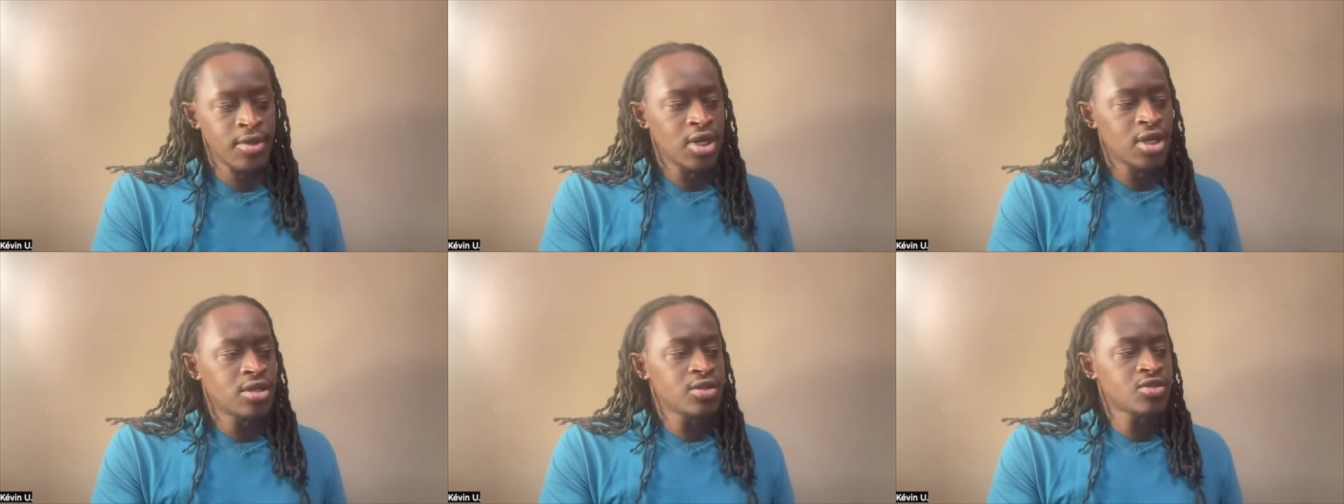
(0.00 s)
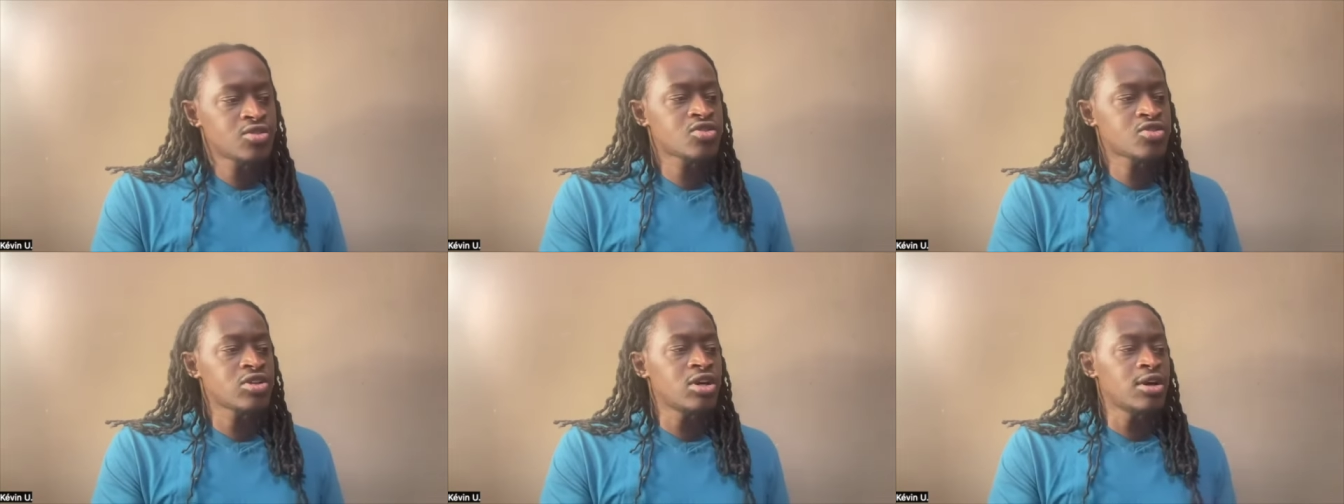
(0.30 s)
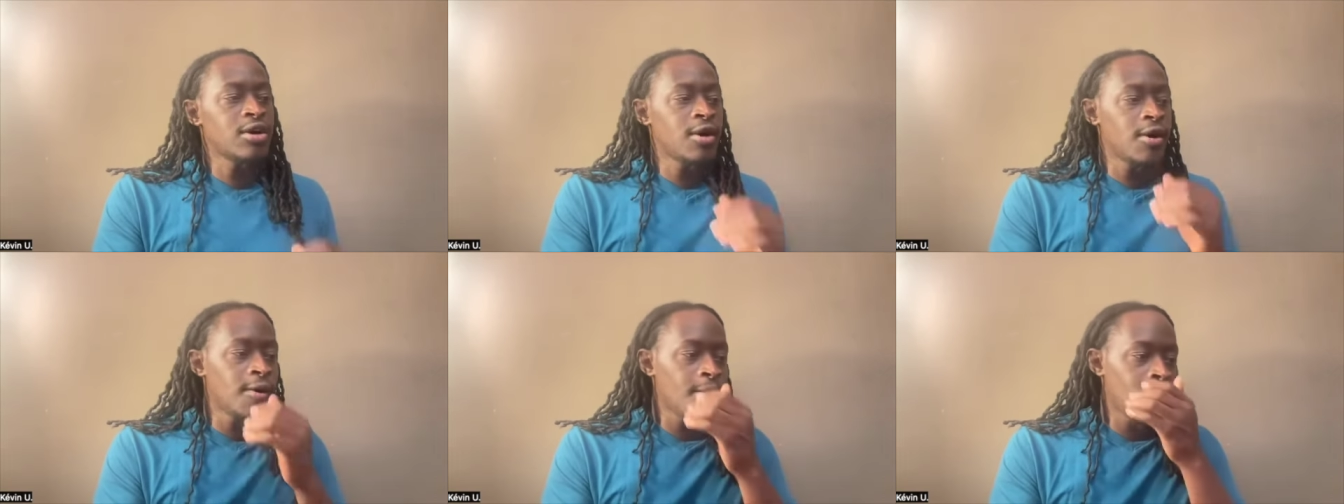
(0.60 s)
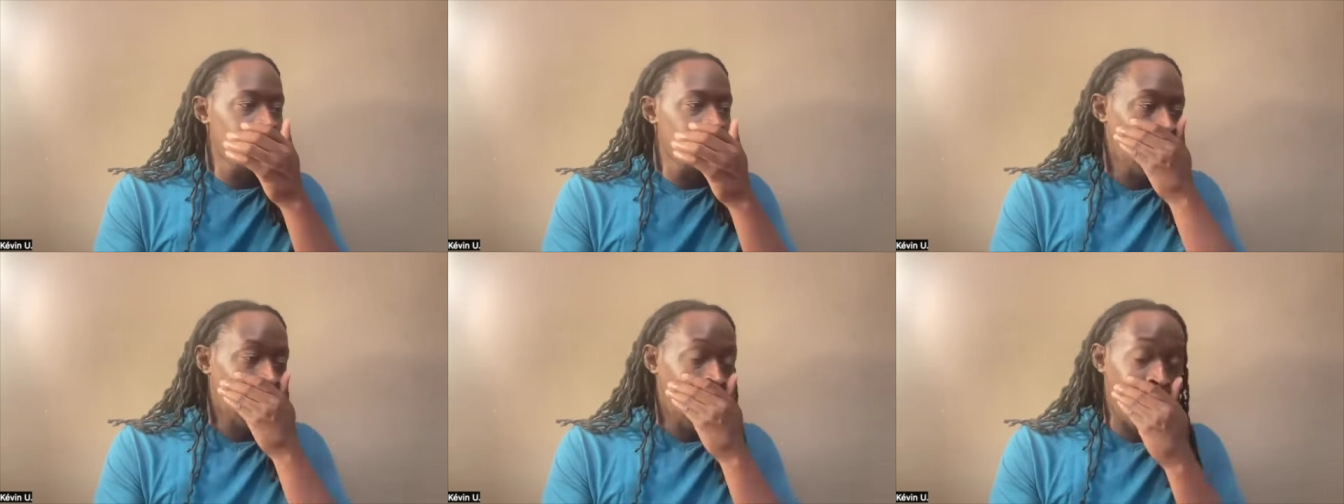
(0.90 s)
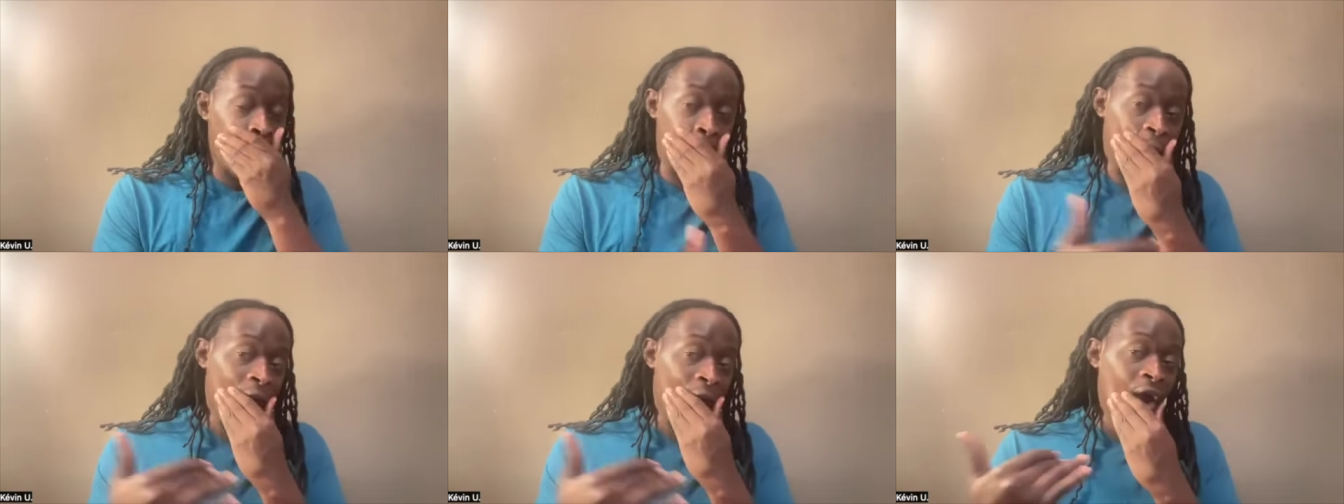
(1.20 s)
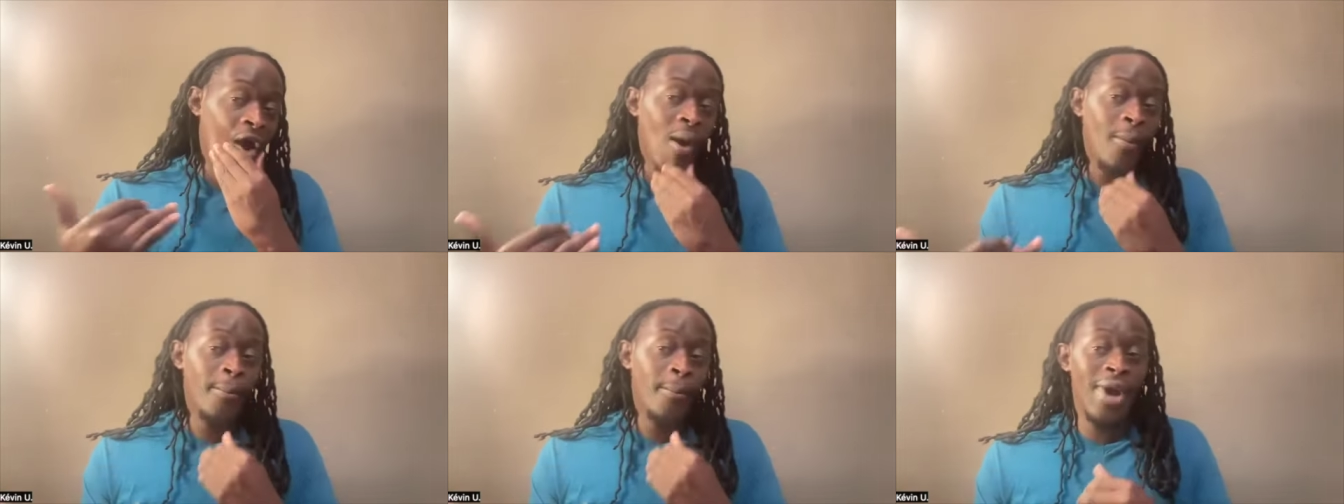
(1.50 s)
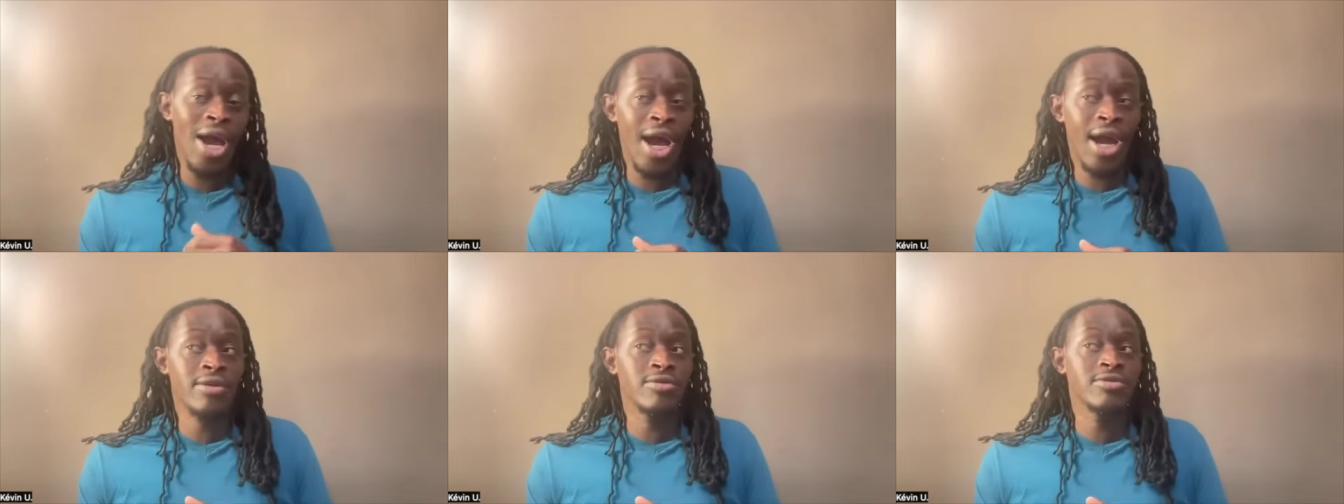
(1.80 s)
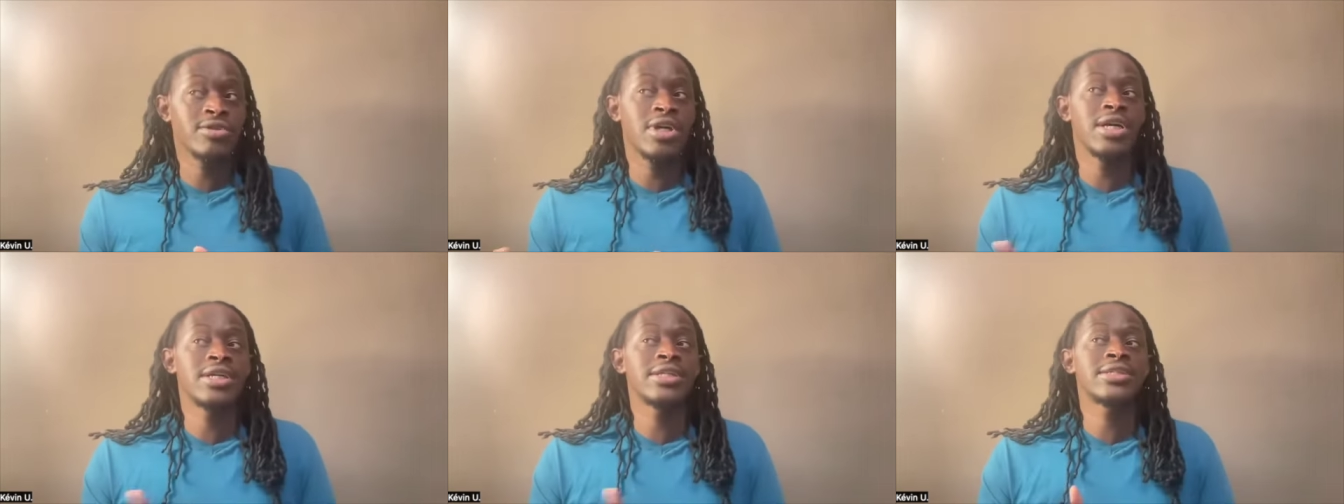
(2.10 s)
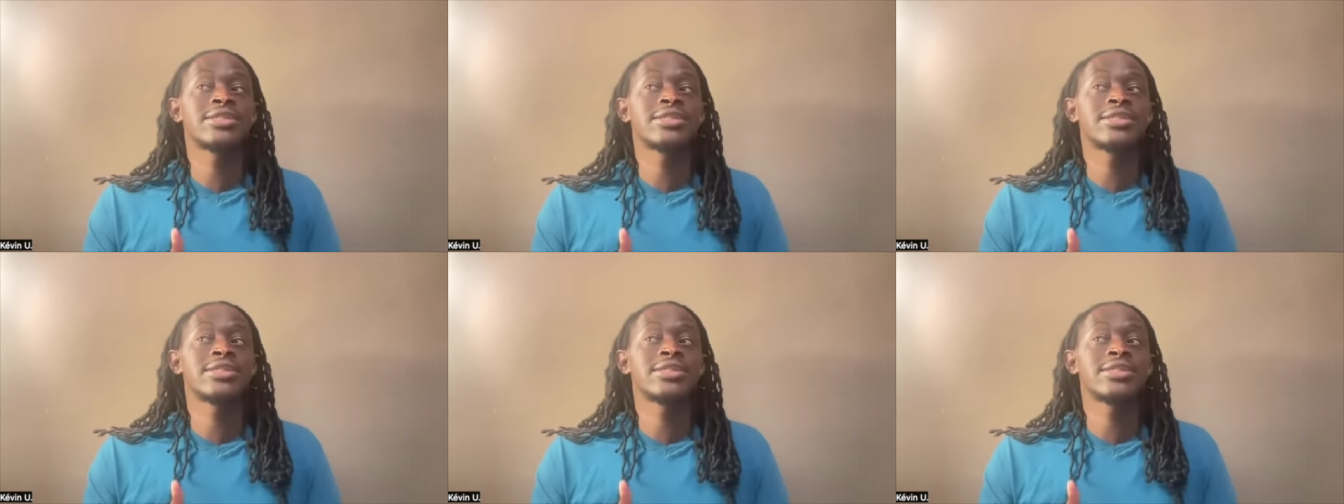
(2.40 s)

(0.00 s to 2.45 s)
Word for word: So I'll call back, was like,